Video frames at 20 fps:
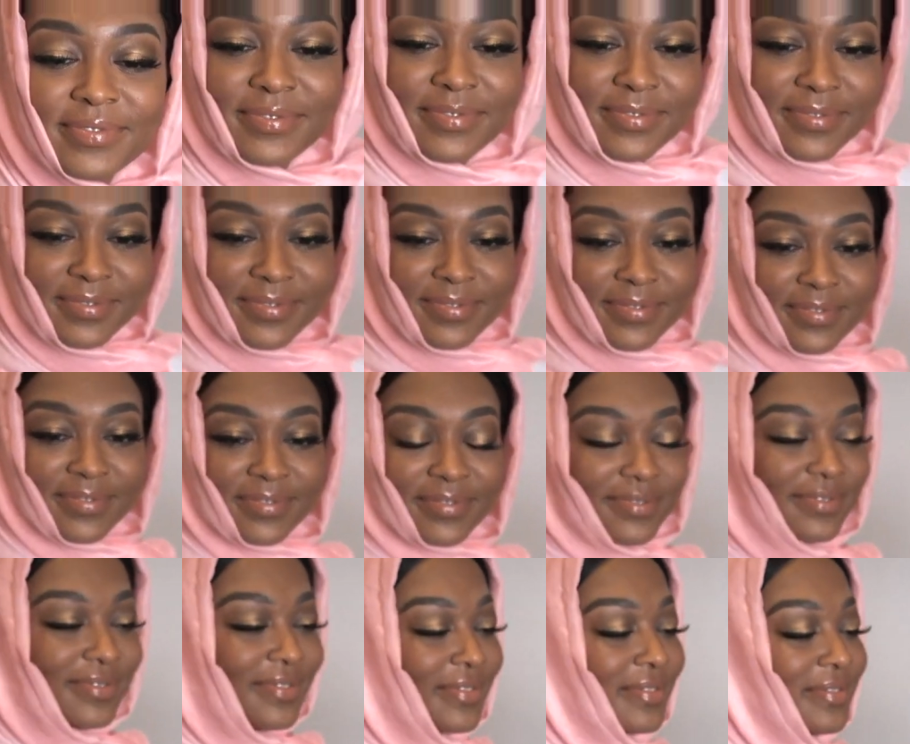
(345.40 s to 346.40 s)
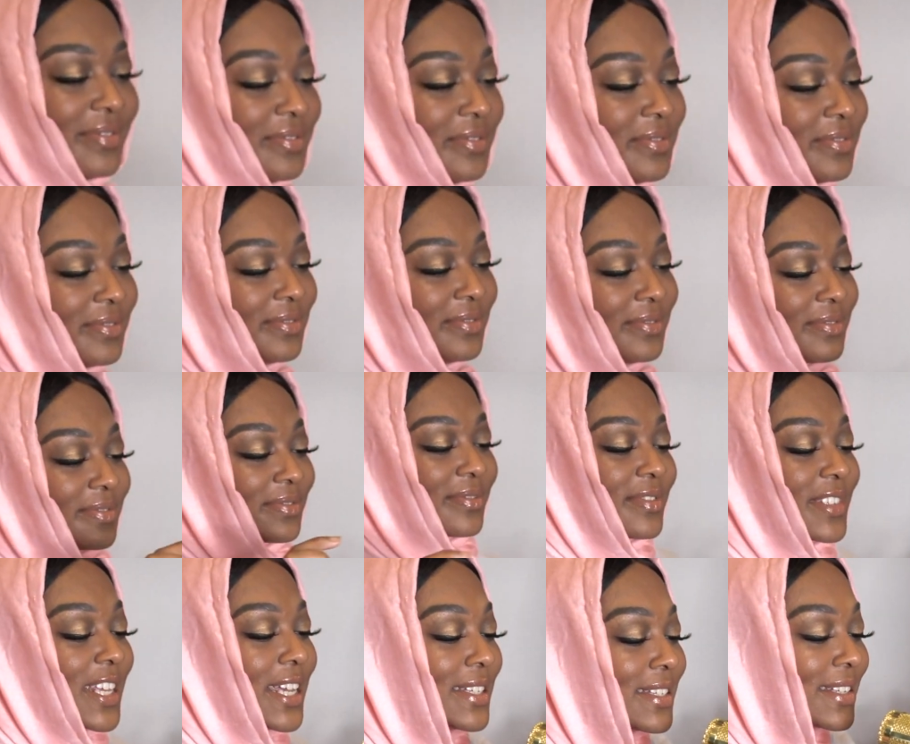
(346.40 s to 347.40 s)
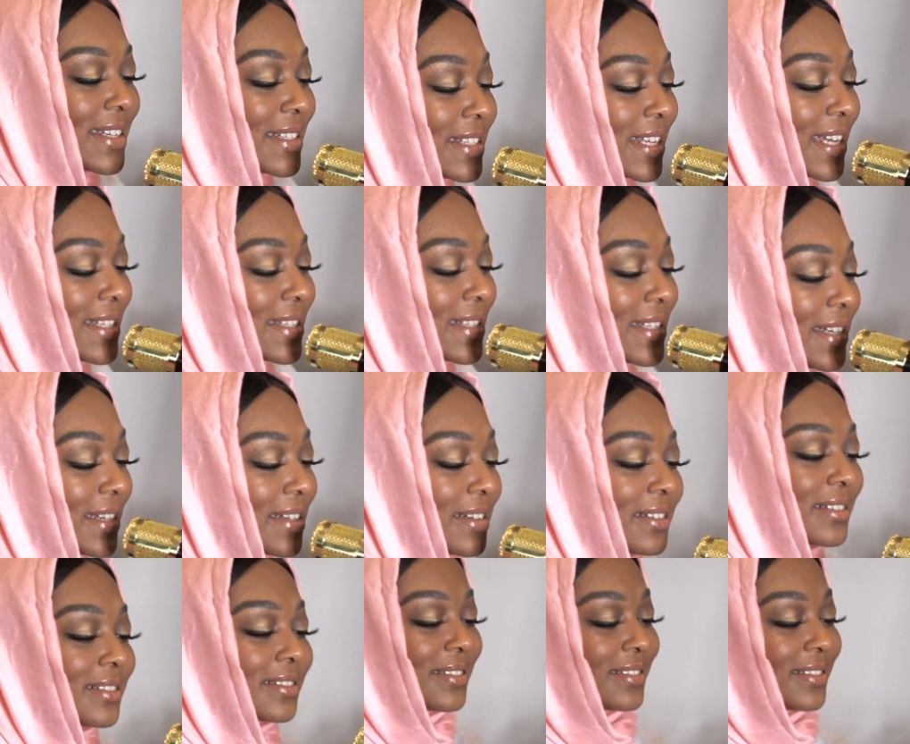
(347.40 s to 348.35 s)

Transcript: it's about keeping your audience engaged and watching